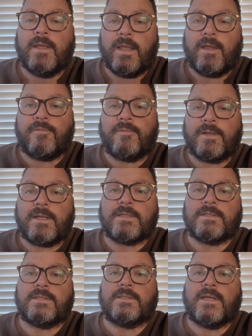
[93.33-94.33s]
If it
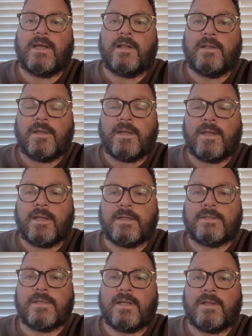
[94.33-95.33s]
doesn't sell, I'd like
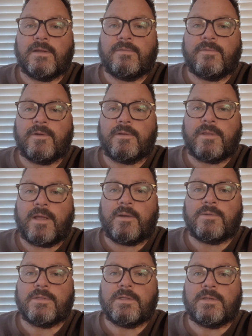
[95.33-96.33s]
to sell it for
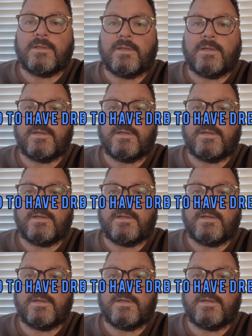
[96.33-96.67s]
1,000